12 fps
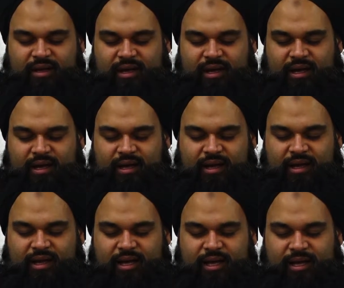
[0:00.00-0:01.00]

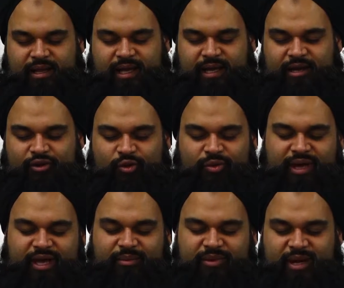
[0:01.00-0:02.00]
like a normal
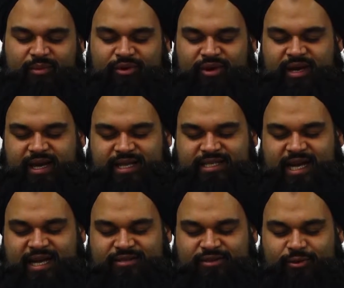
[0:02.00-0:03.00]
neighborhood in
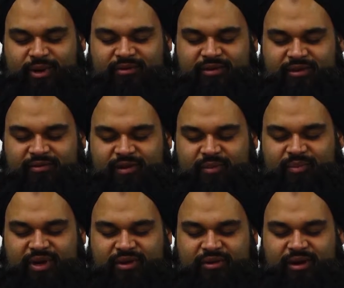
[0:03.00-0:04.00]
Ajax or wherever you're from,
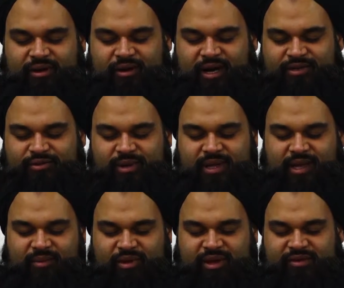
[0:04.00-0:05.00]
Pickering or Oshawa,
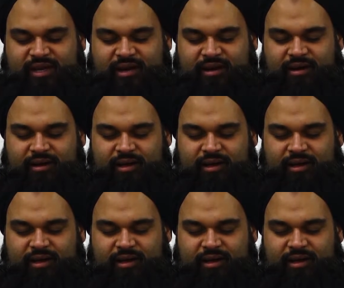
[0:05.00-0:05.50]
like Mohan Shakir.